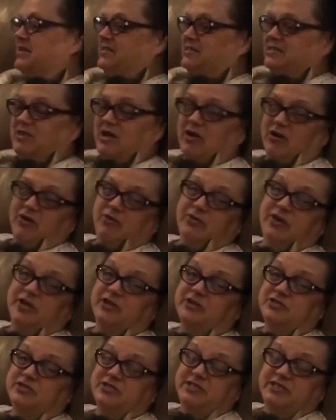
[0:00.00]
so
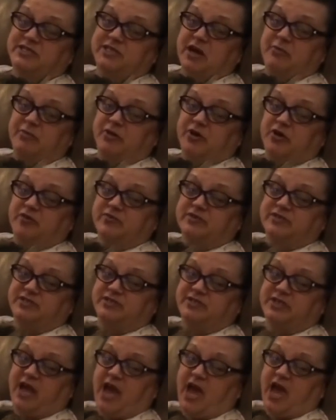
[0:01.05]
Kirsty's coming over
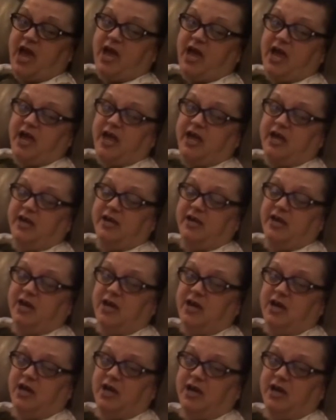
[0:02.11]
today,
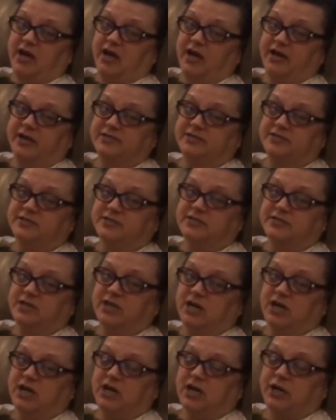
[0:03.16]
and
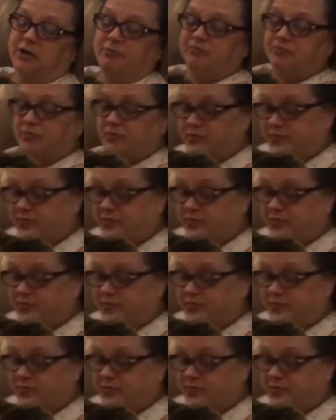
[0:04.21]
um,